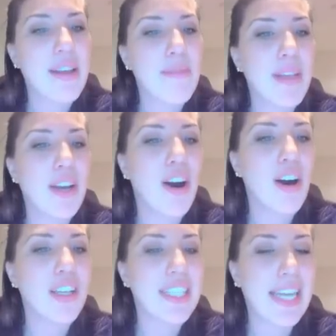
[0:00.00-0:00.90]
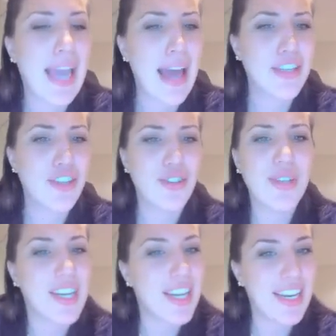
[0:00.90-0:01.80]
something called
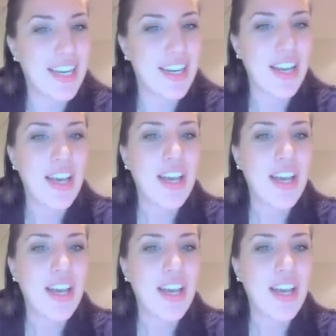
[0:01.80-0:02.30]
CANDU, Canadian